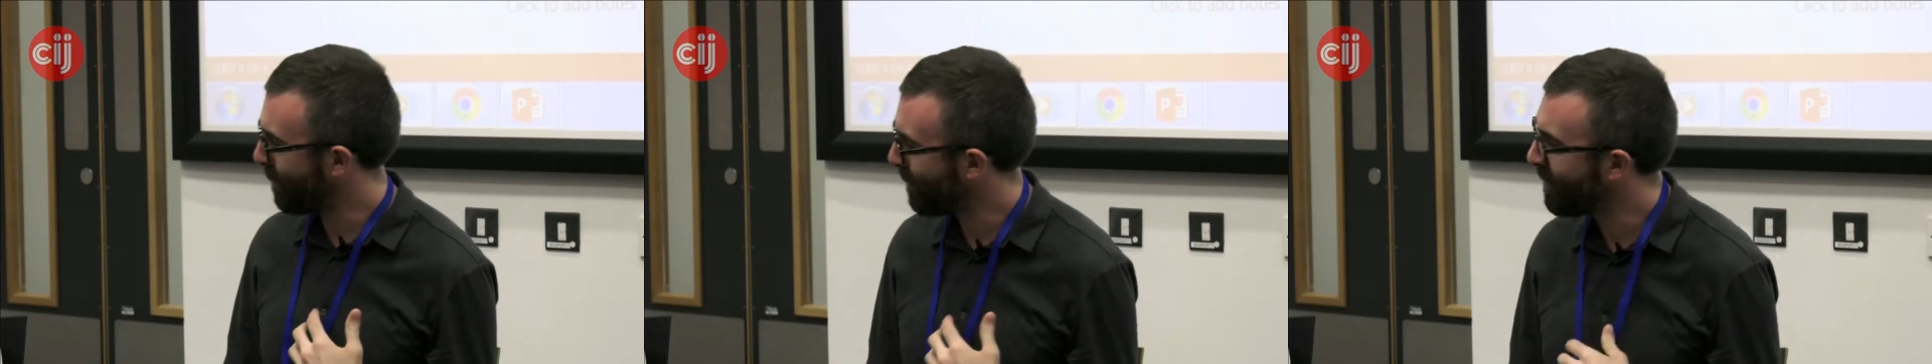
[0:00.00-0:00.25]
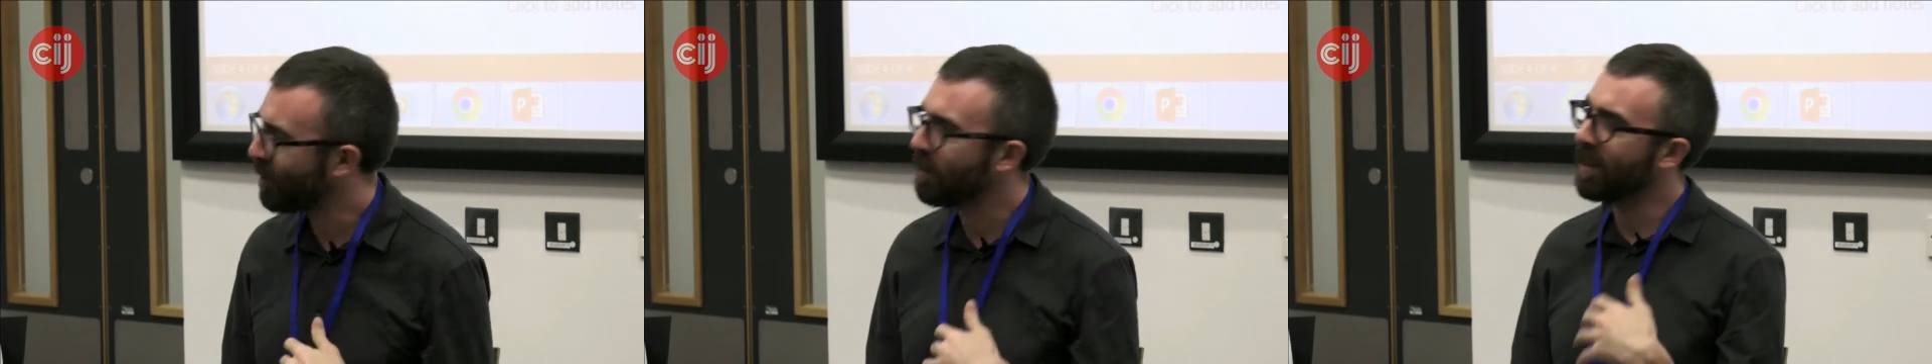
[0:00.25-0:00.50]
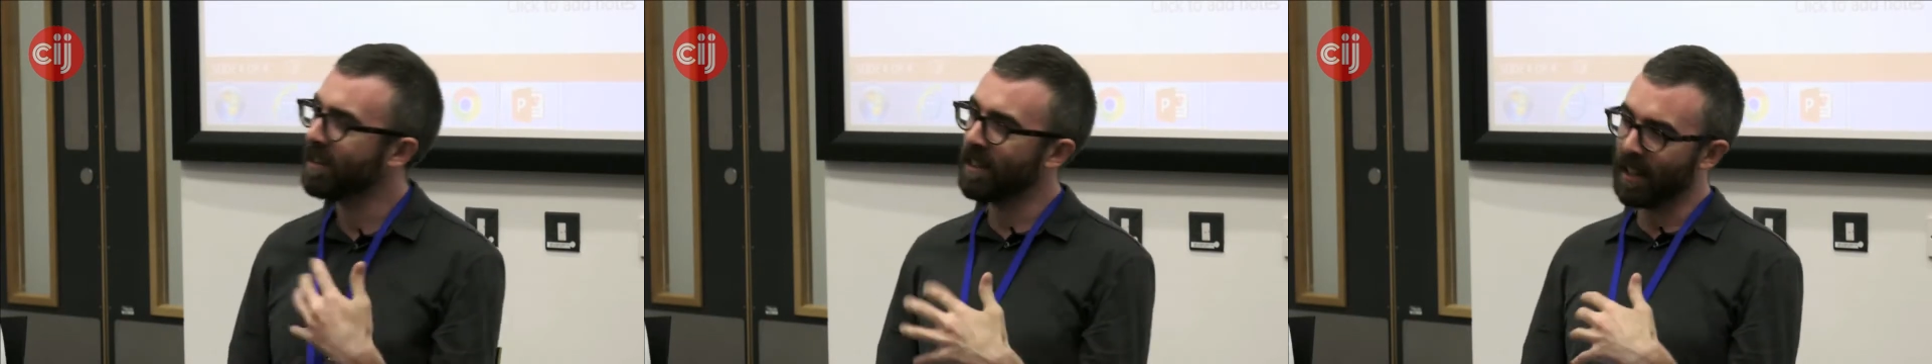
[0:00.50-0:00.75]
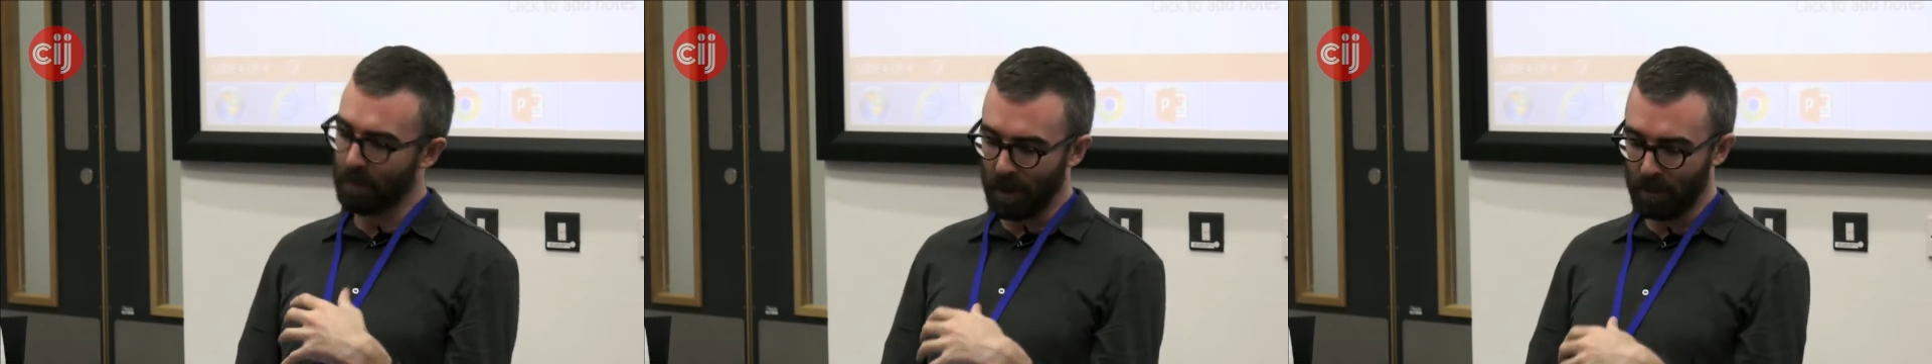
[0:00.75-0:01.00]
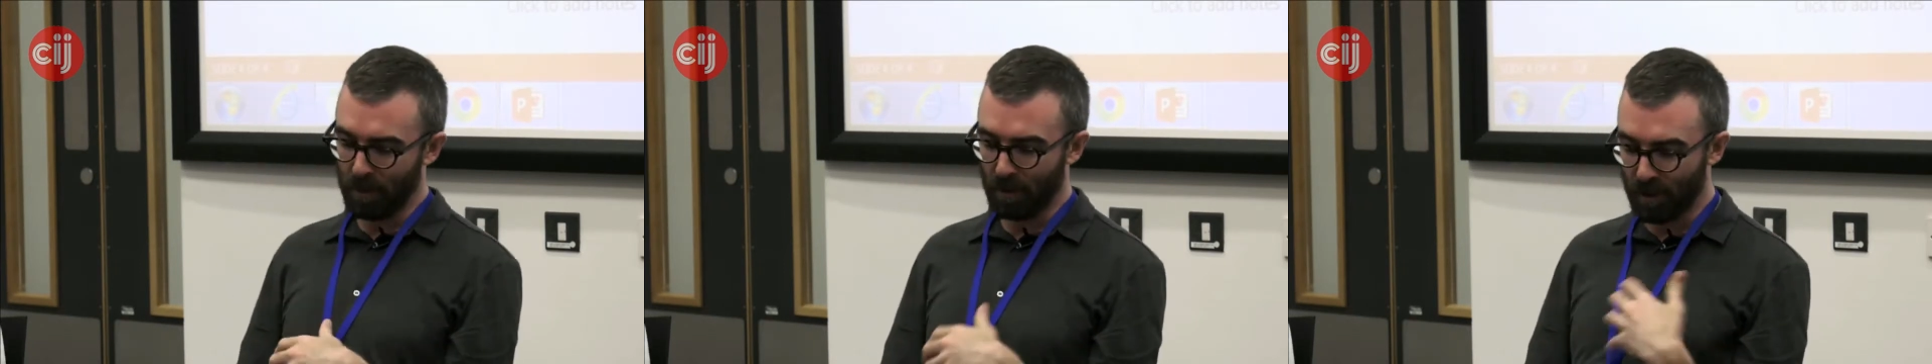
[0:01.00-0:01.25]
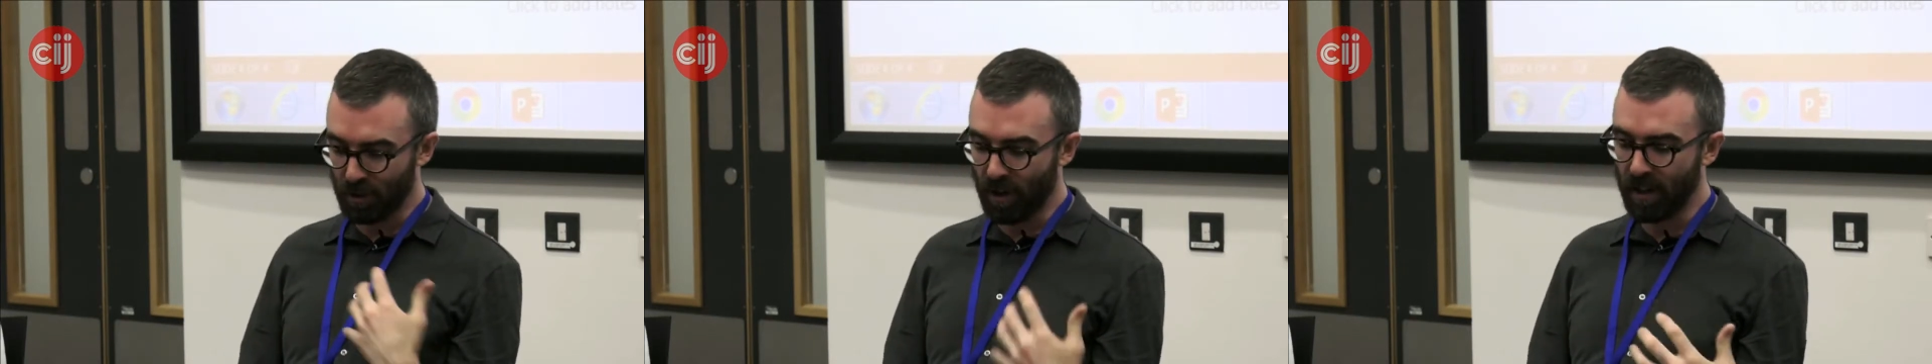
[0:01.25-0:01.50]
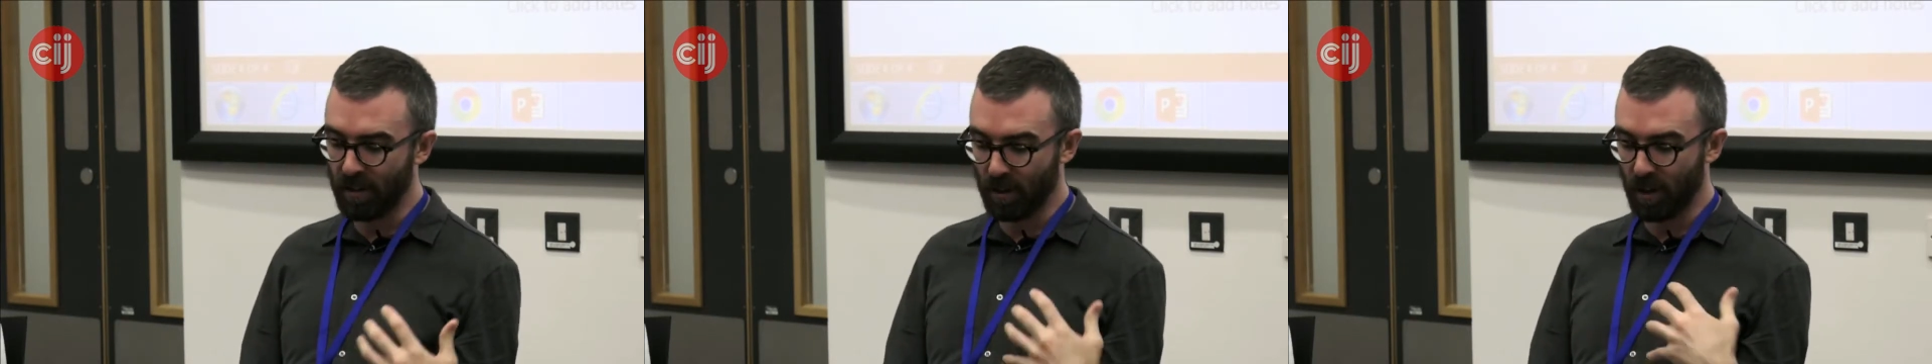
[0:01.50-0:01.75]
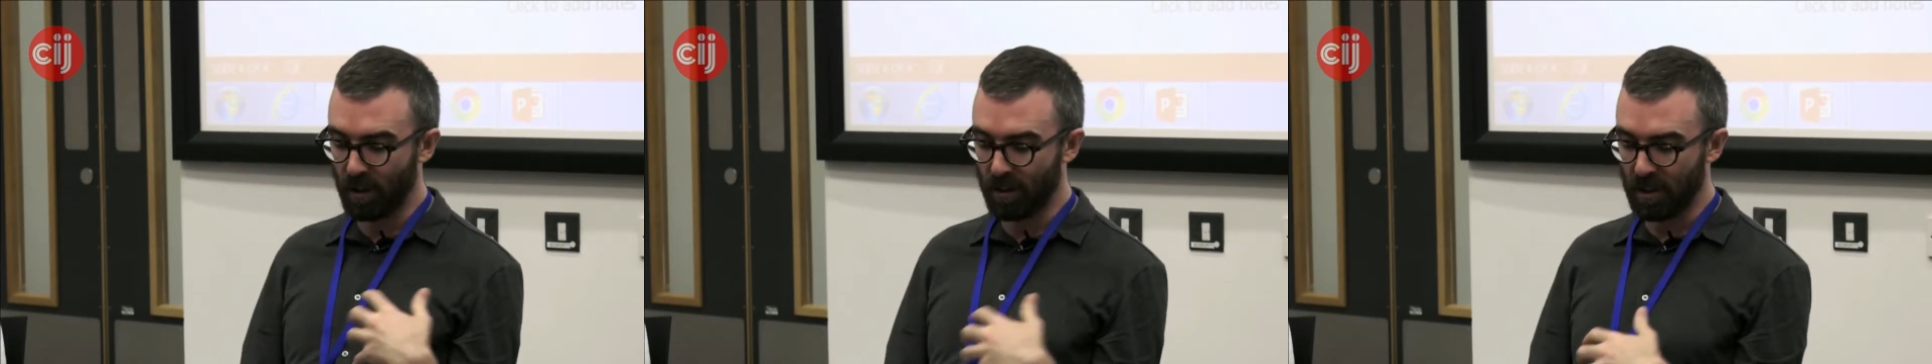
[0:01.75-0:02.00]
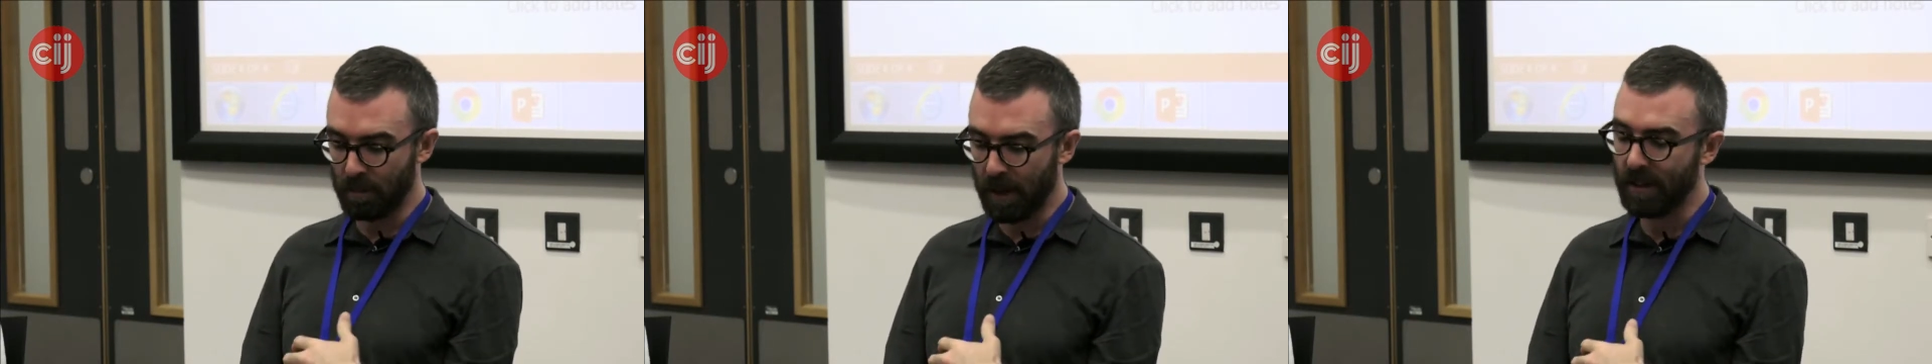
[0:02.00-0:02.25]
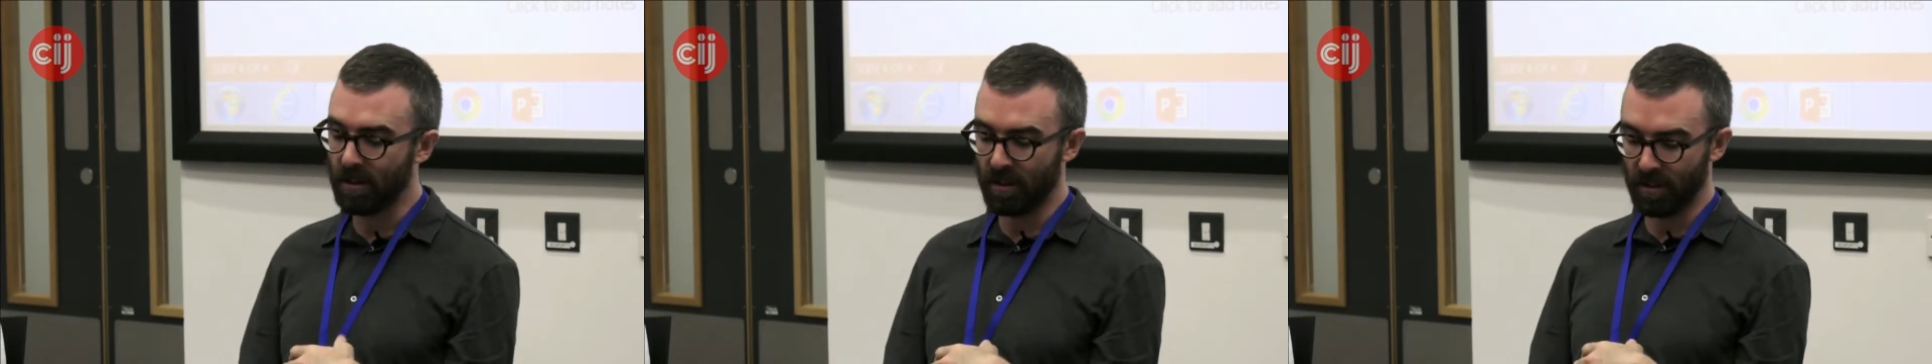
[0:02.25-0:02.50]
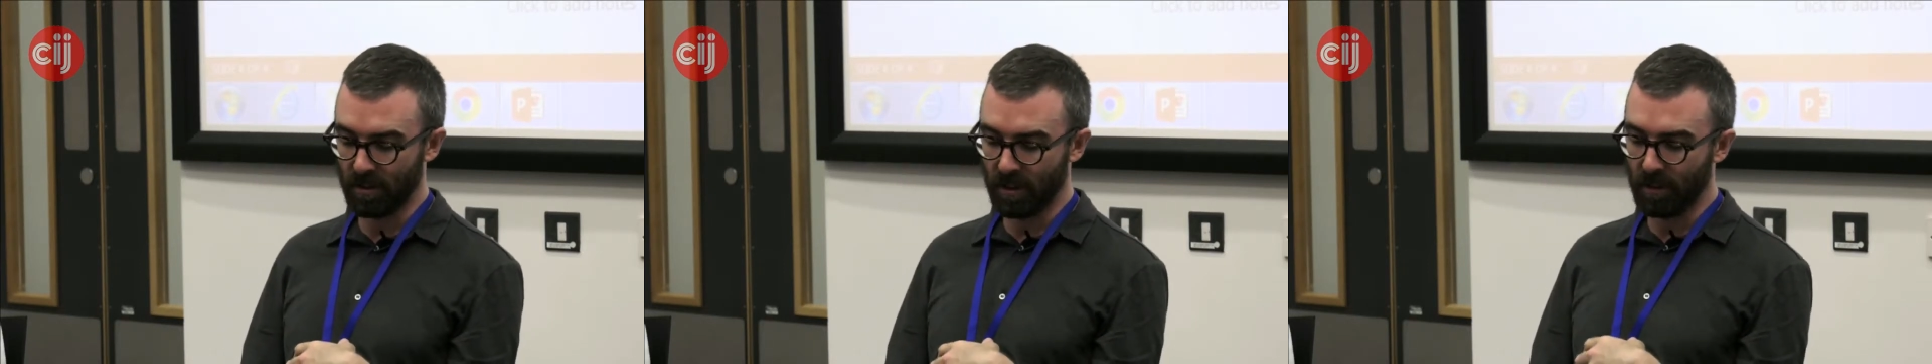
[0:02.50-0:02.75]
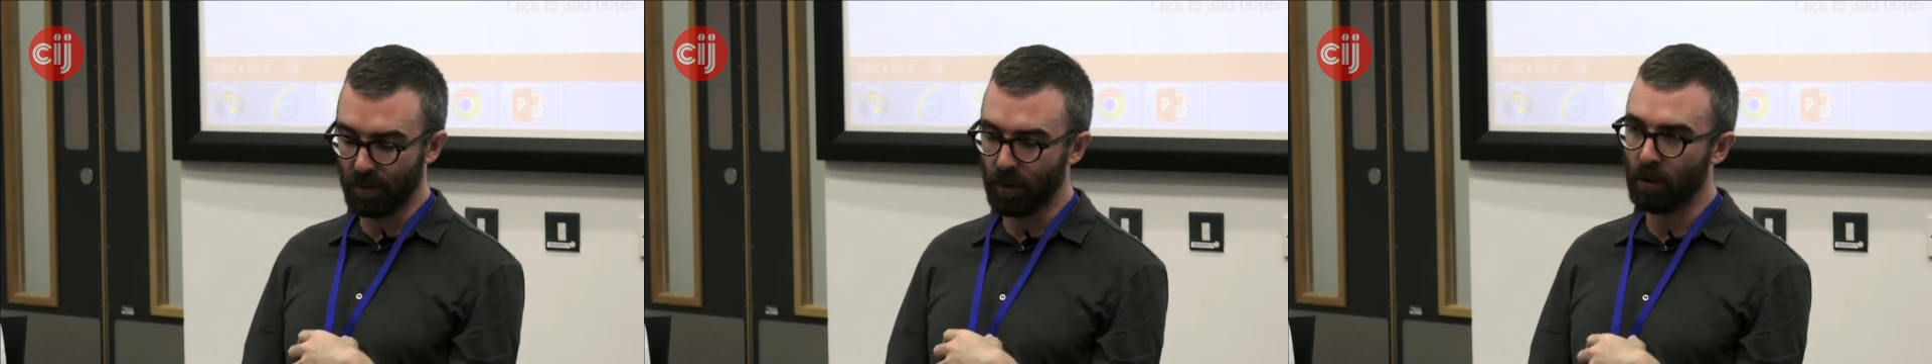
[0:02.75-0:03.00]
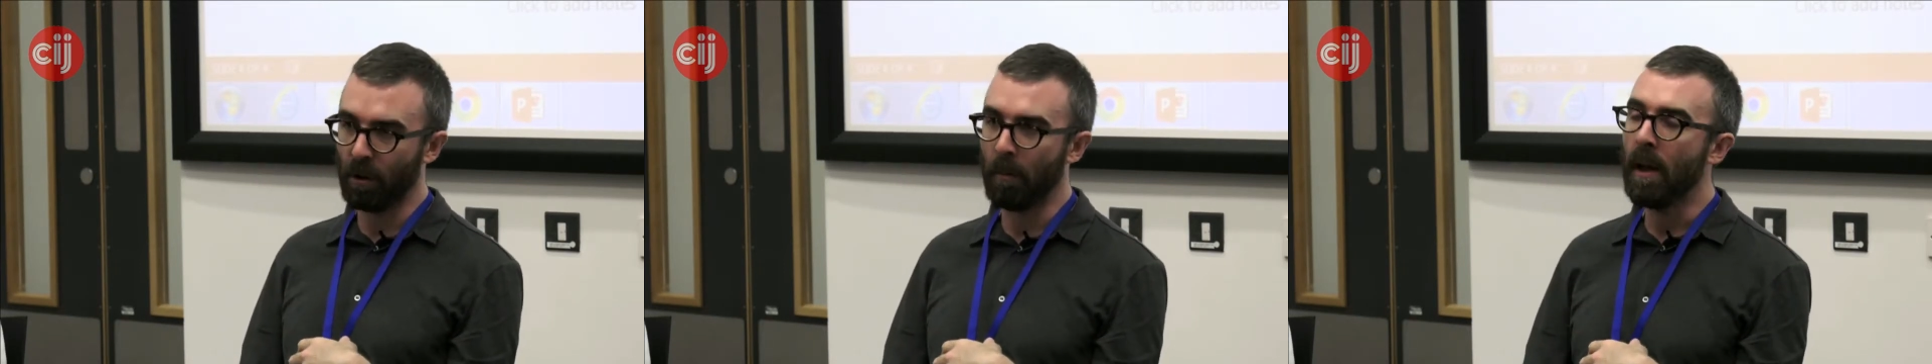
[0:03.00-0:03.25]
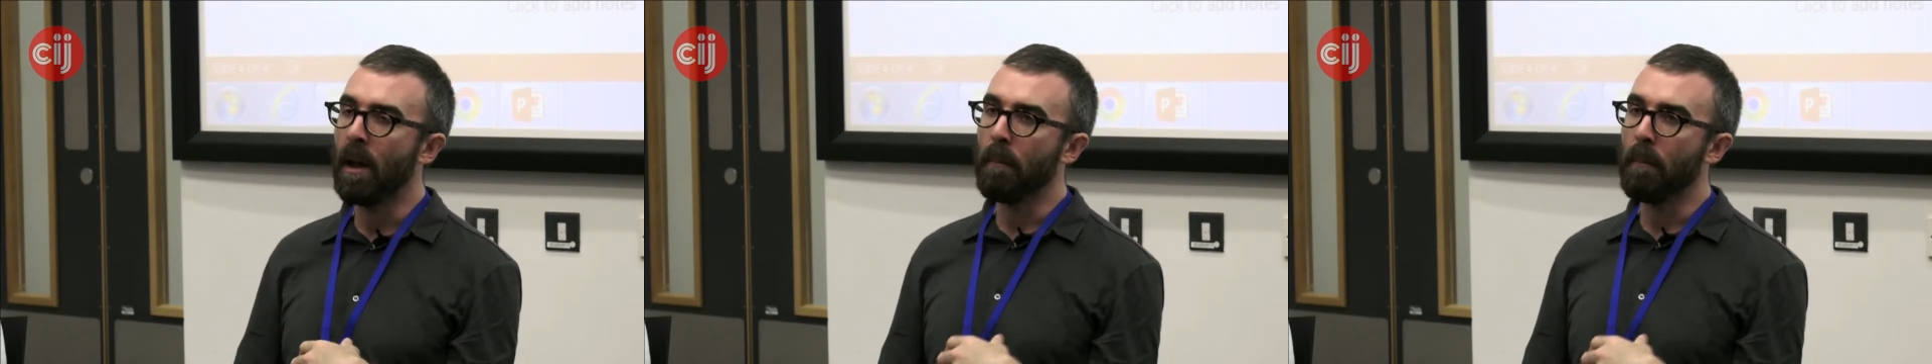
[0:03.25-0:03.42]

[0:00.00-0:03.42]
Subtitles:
So we're still the people who are trying to encourage debate on it on the forum.